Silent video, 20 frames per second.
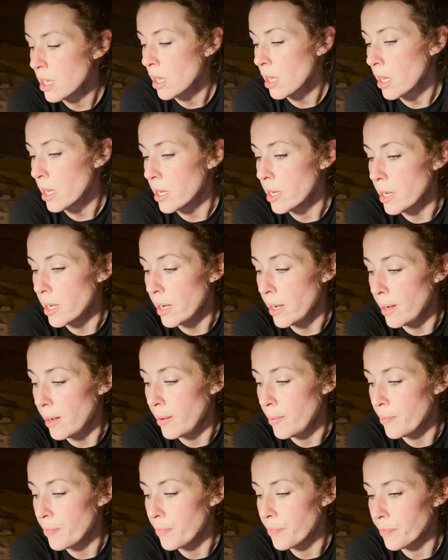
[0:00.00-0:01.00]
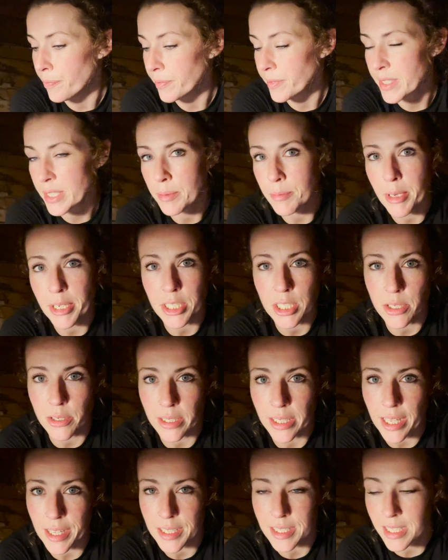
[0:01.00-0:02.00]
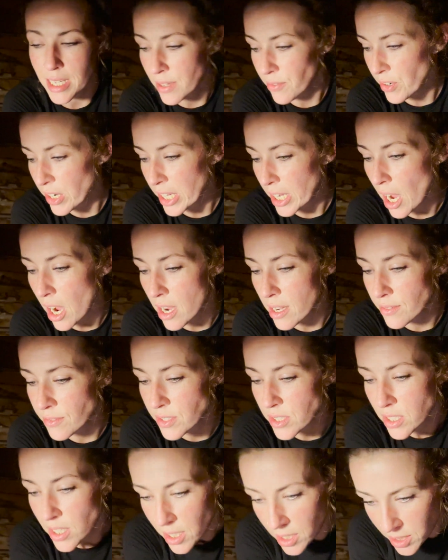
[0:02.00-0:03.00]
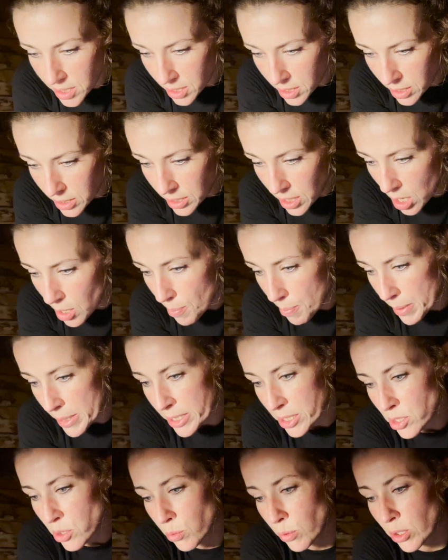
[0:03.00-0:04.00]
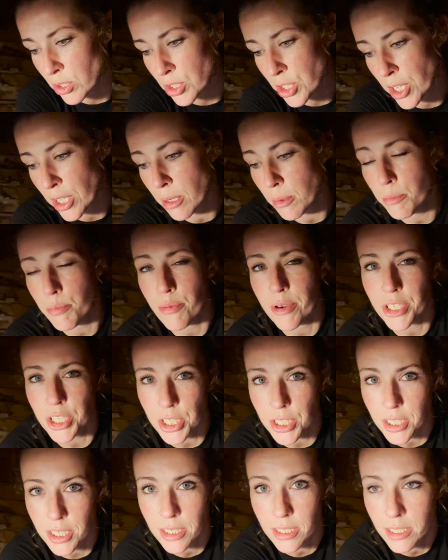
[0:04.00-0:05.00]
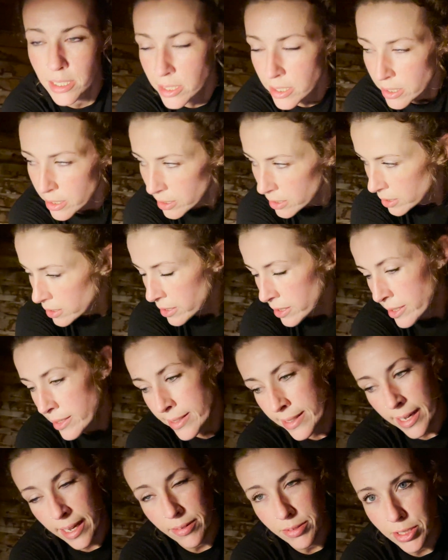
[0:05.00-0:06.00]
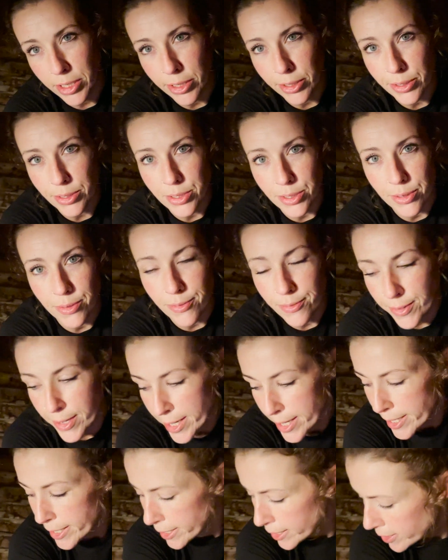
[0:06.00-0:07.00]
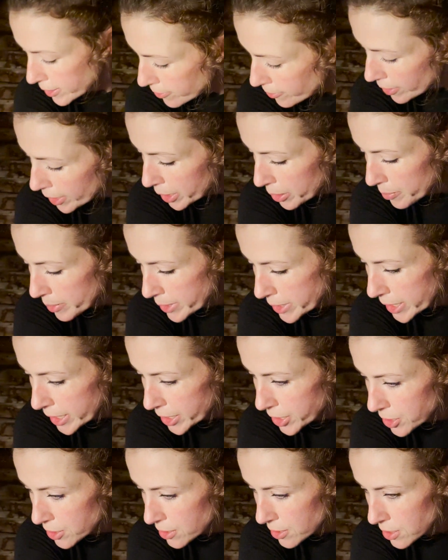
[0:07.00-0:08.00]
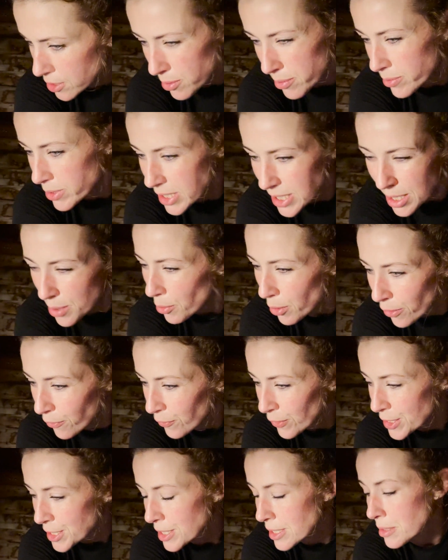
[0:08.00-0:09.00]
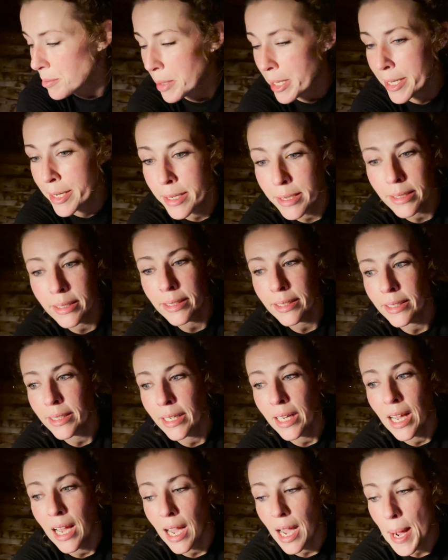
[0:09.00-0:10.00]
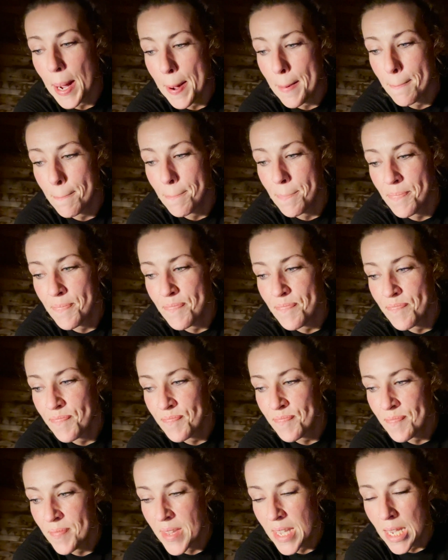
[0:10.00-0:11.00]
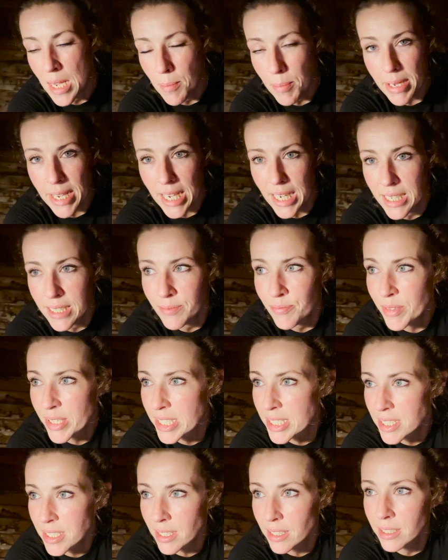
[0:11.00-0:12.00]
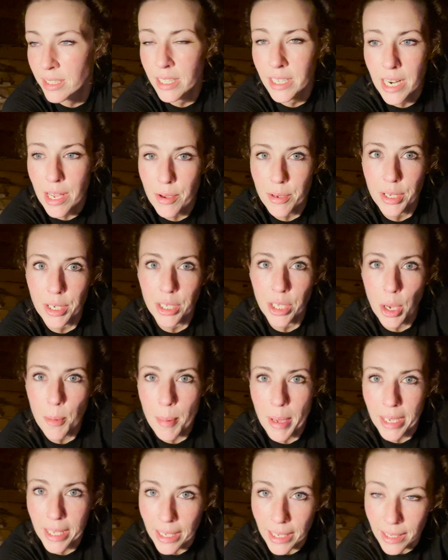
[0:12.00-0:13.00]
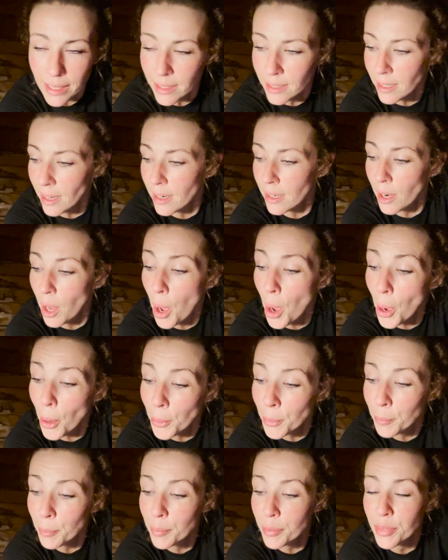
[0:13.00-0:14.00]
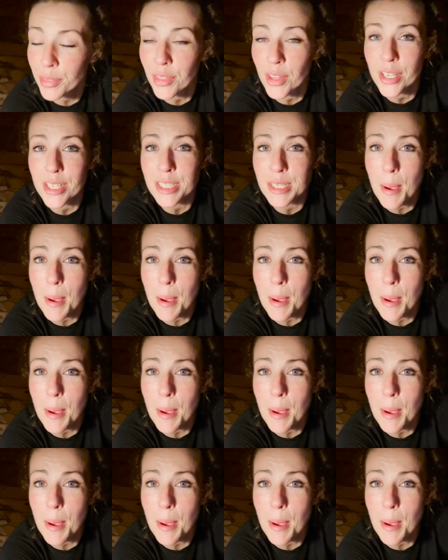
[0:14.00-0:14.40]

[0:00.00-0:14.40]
Didn't mind doing that this evening. I've started binge watching Bridgerton after lots of recommendations. So we'll see what the fuss is about. But yeah, it's done. Now I'm going to go back in and hope that